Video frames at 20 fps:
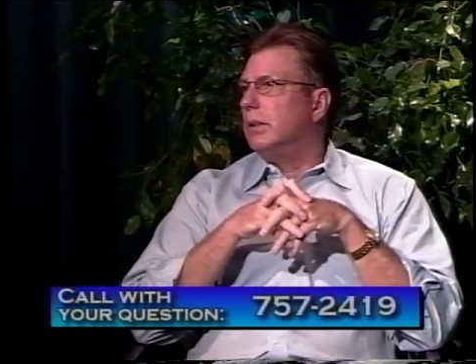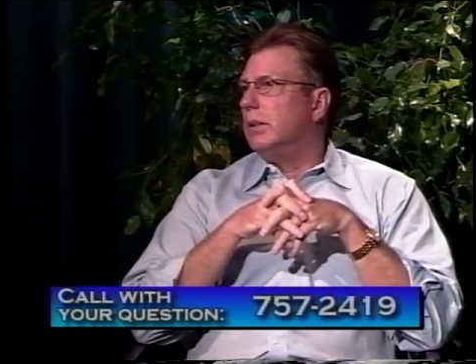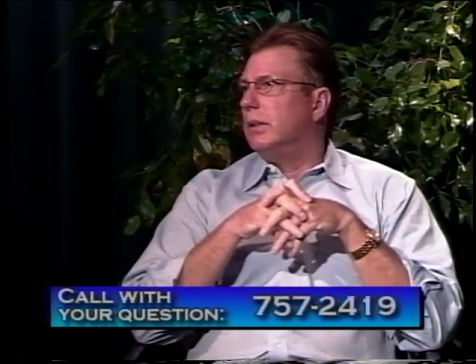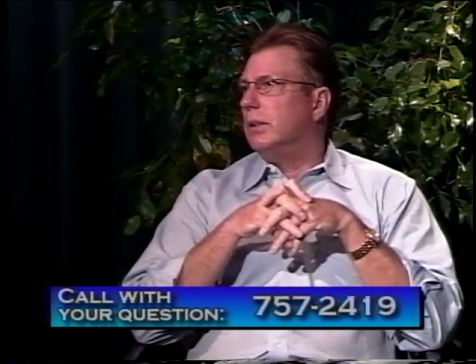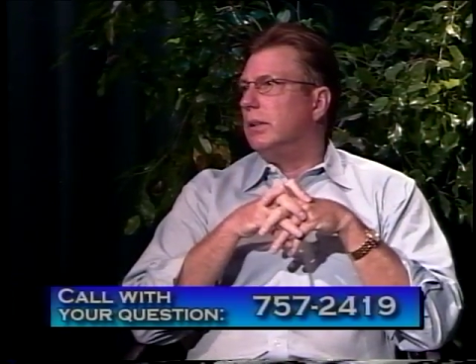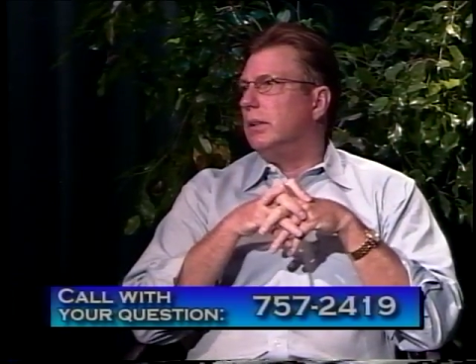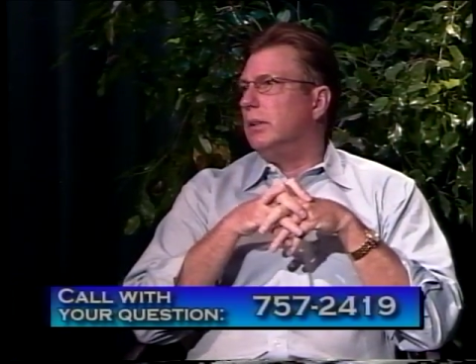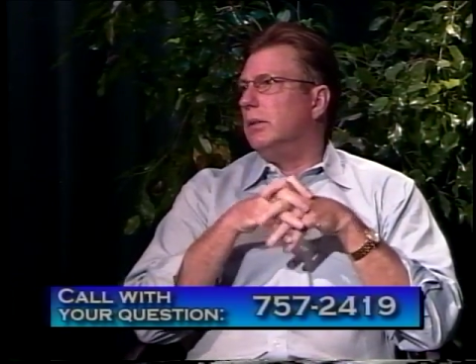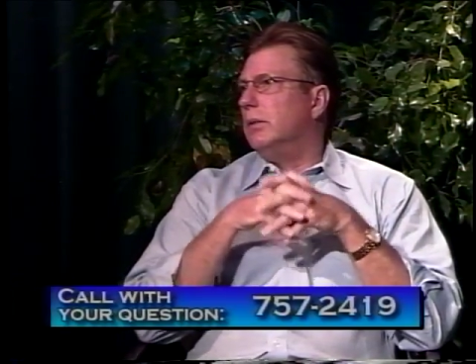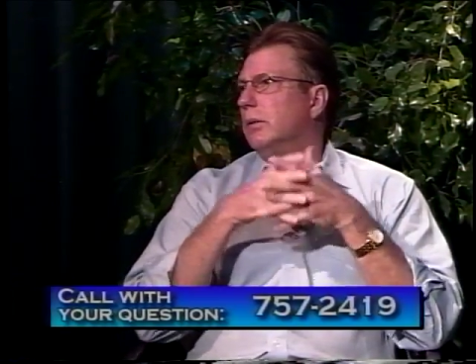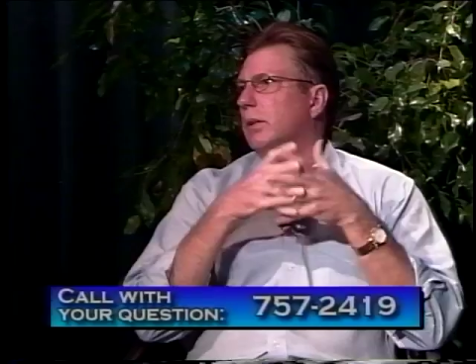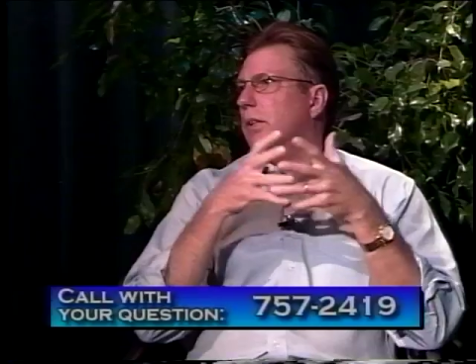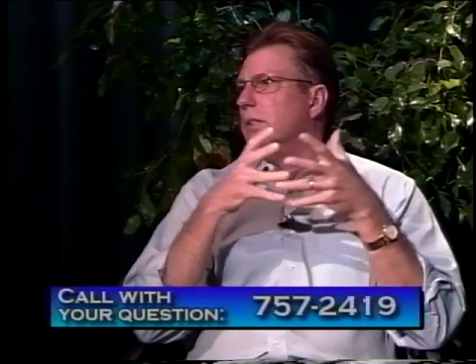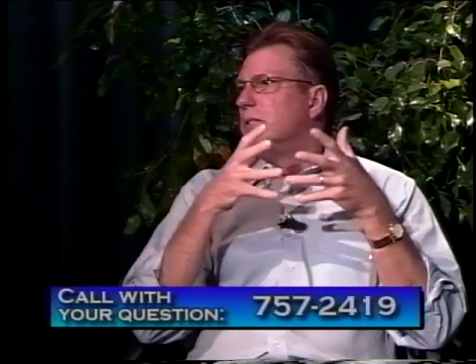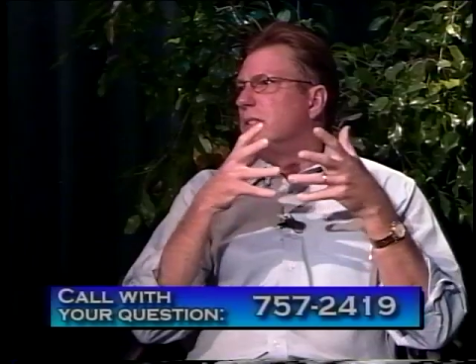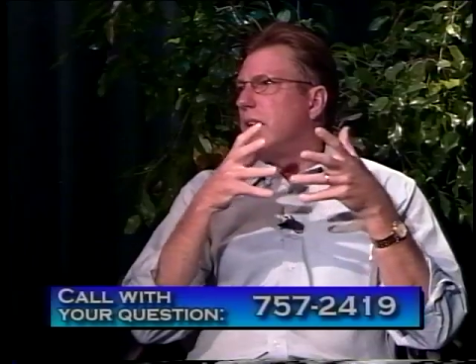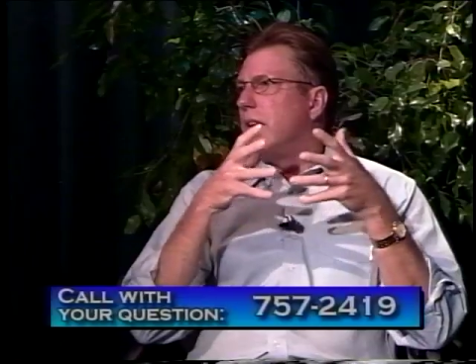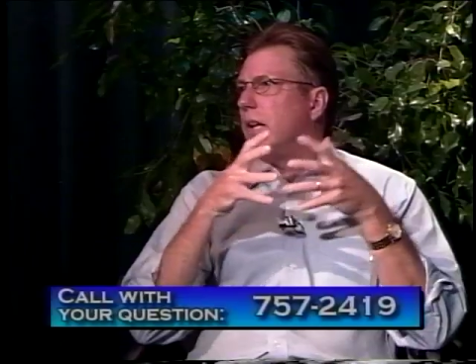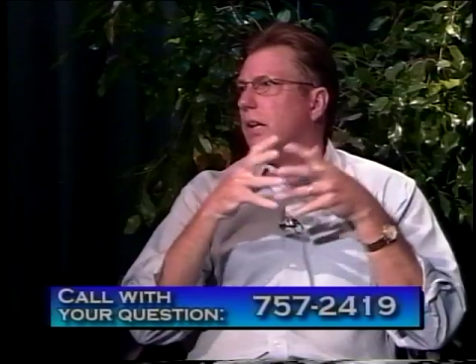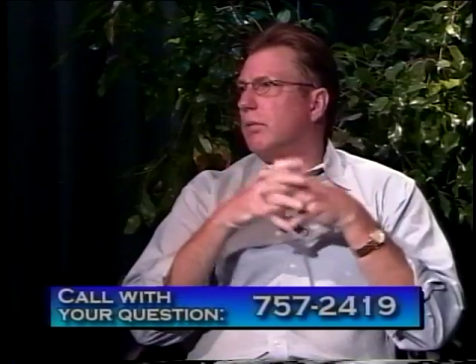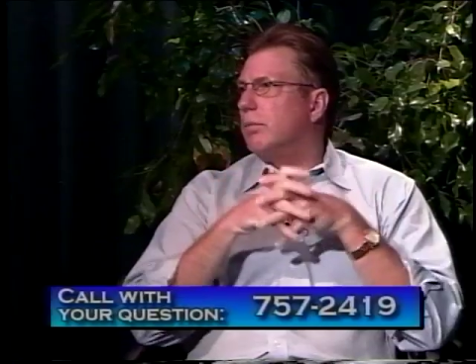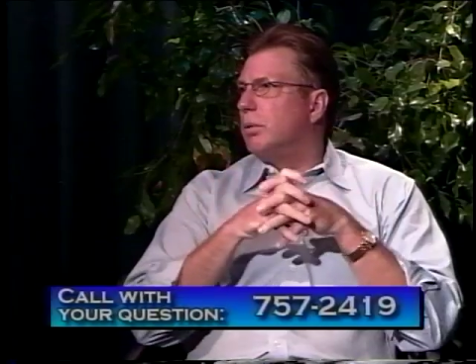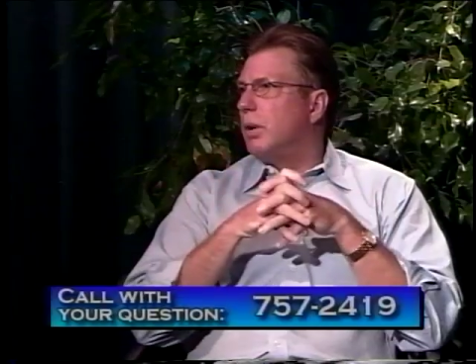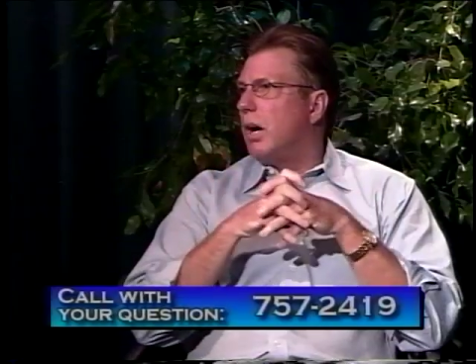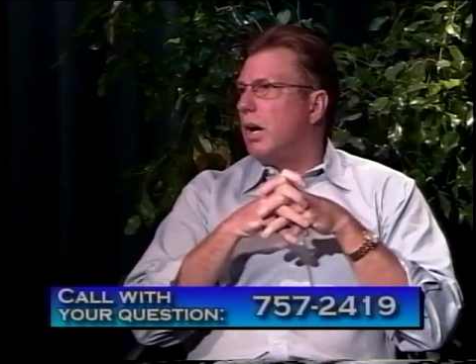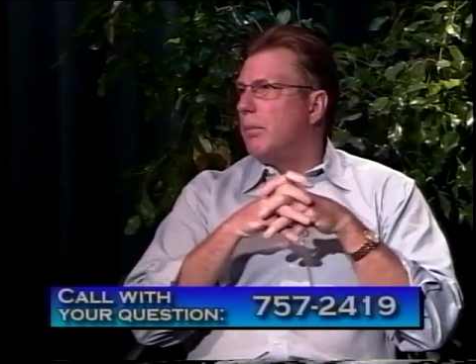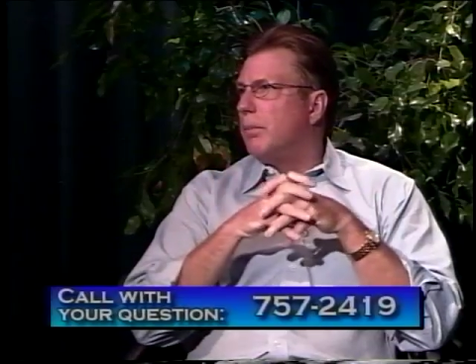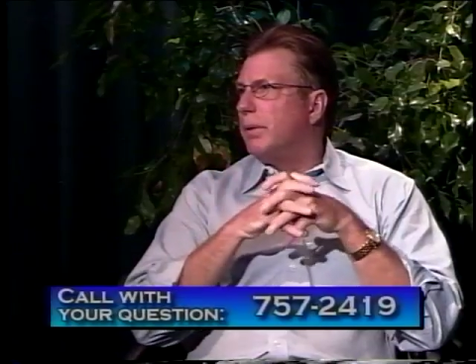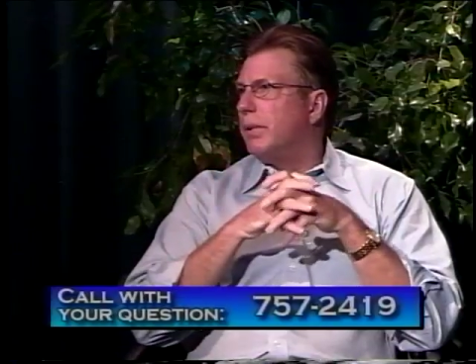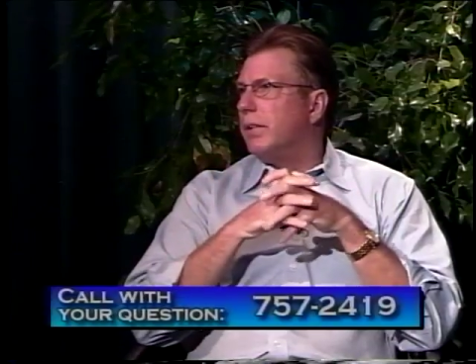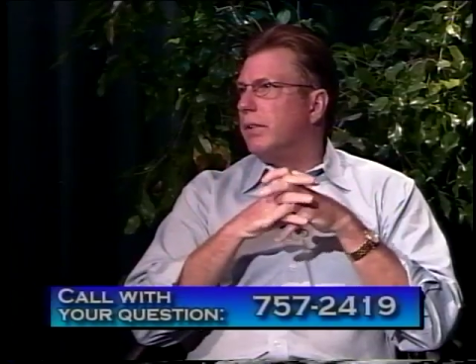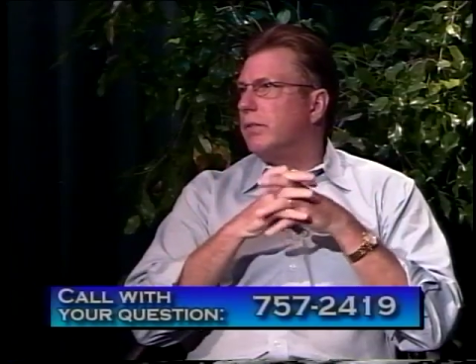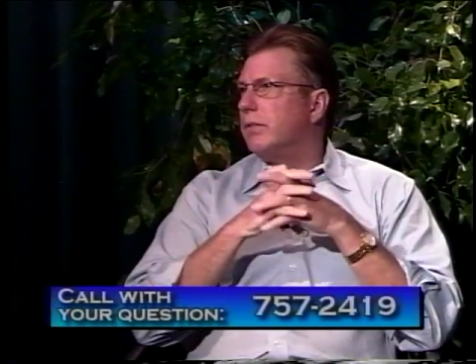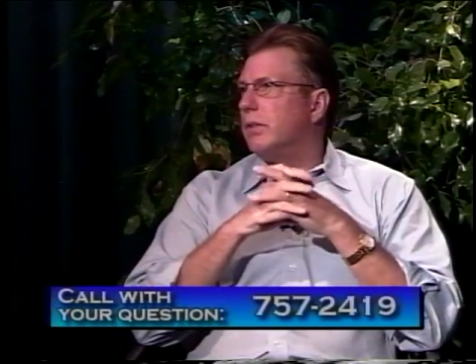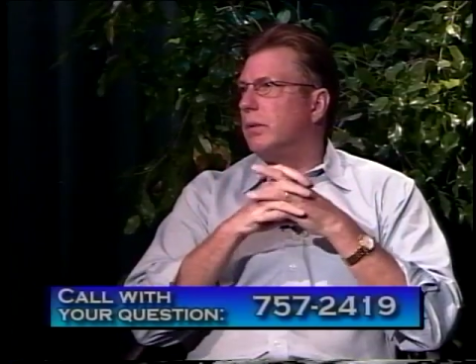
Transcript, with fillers: uh, a sale of property or